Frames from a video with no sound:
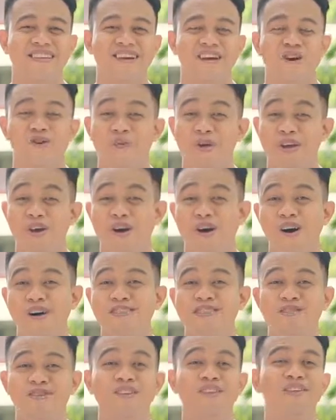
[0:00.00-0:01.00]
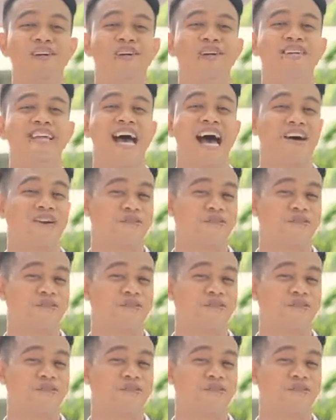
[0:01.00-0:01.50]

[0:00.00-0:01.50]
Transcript: We also learned how to